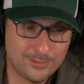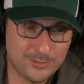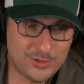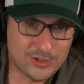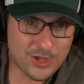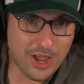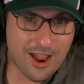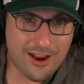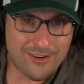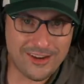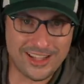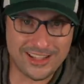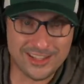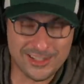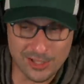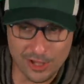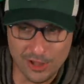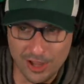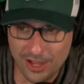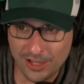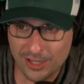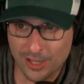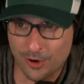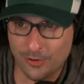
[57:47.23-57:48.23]
I'm sorry. There's a
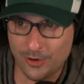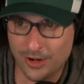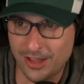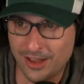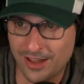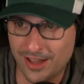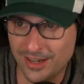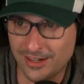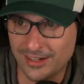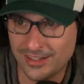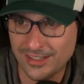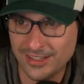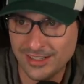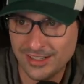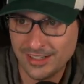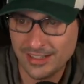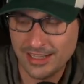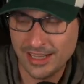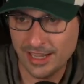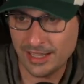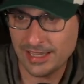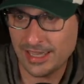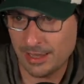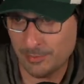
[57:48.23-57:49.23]
lot going on.
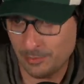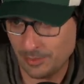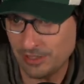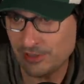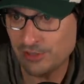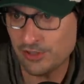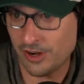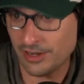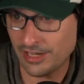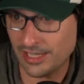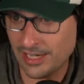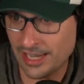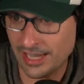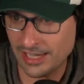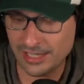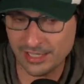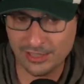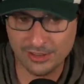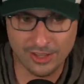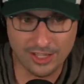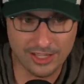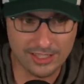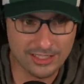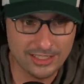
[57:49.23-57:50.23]
I can't believe it's already 9
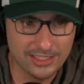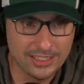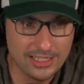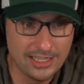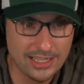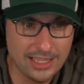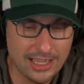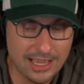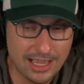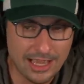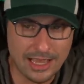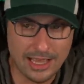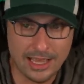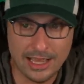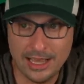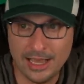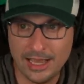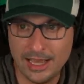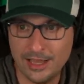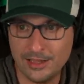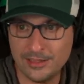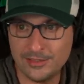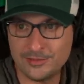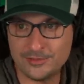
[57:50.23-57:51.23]
o'clock.
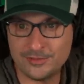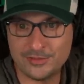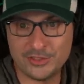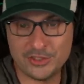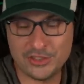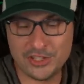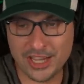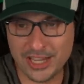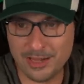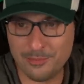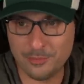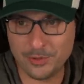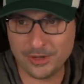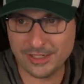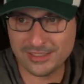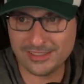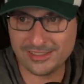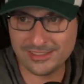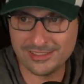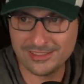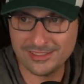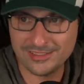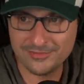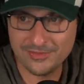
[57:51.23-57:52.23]
Uh,
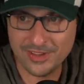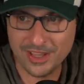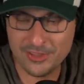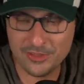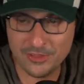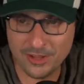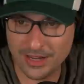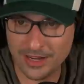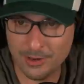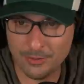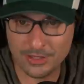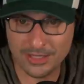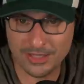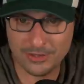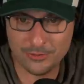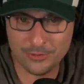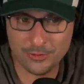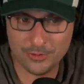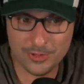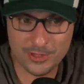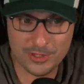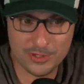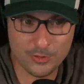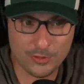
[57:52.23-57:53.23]
Chapris, I thought I would get
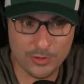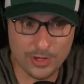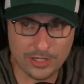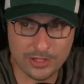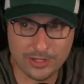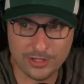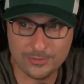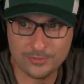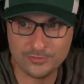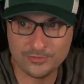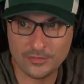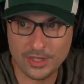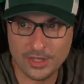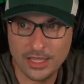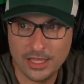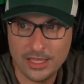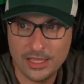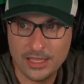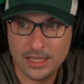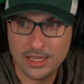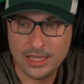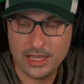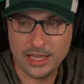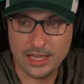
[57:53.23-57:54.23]
through this quicker.
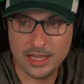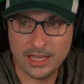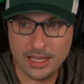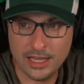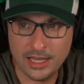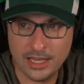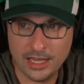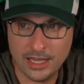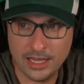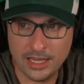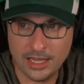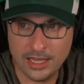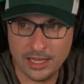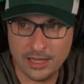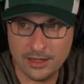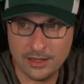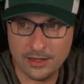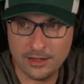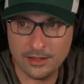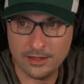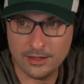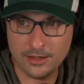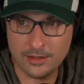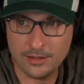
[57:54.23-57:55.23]
Uh,
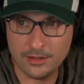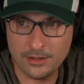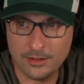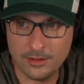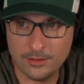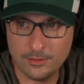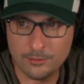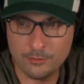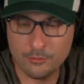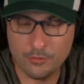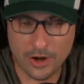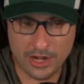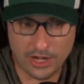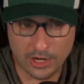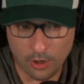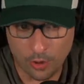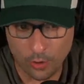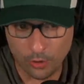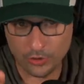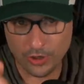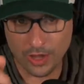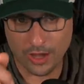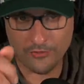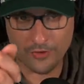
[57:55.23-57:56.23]
Brennan,
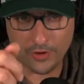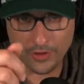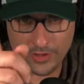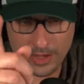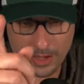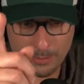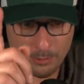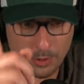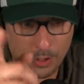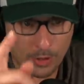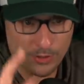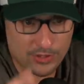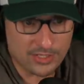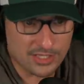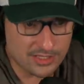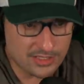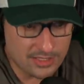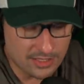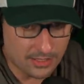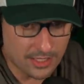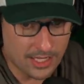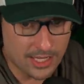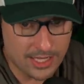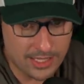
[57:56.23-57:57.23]
hold off on that post
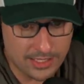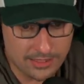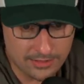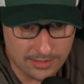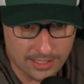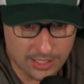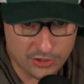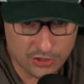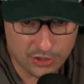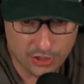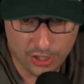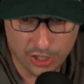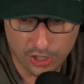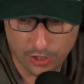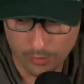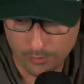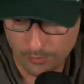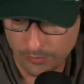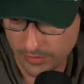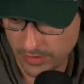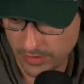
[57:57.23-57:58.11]
until I let you know